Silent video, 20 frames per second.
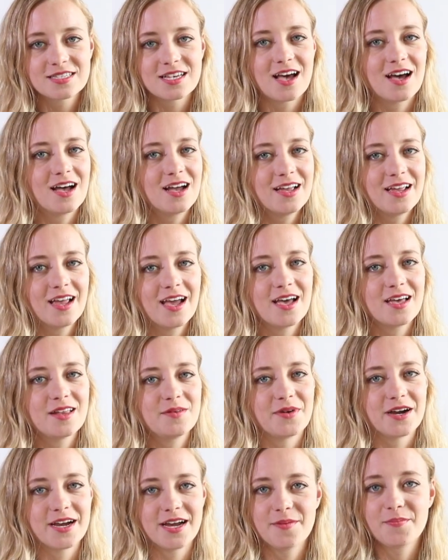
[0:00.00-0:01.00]
I had
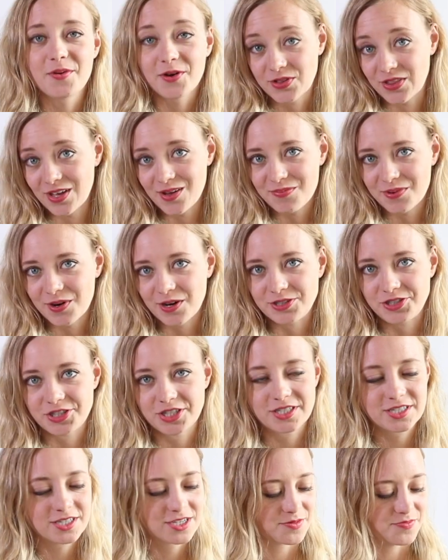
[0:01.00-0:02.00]
my birthday
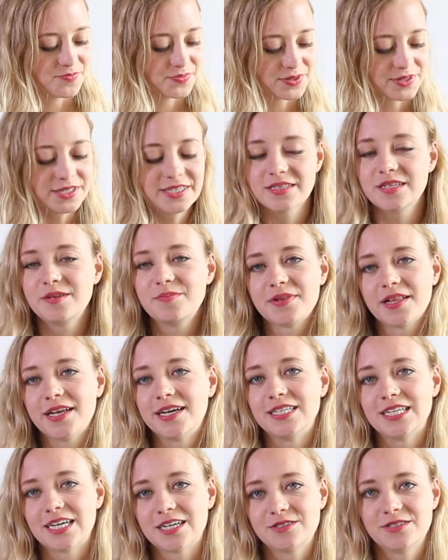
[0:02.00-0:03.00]
project completely
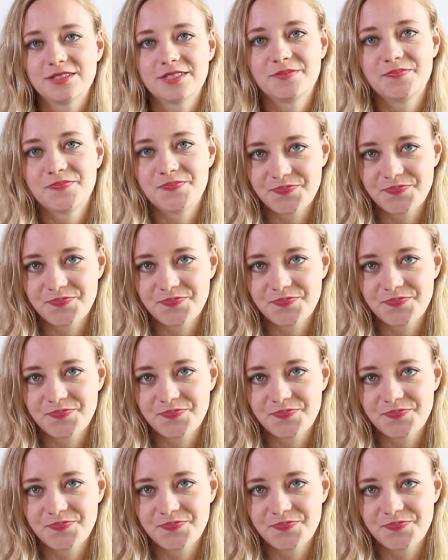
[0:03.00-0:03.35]
planned out.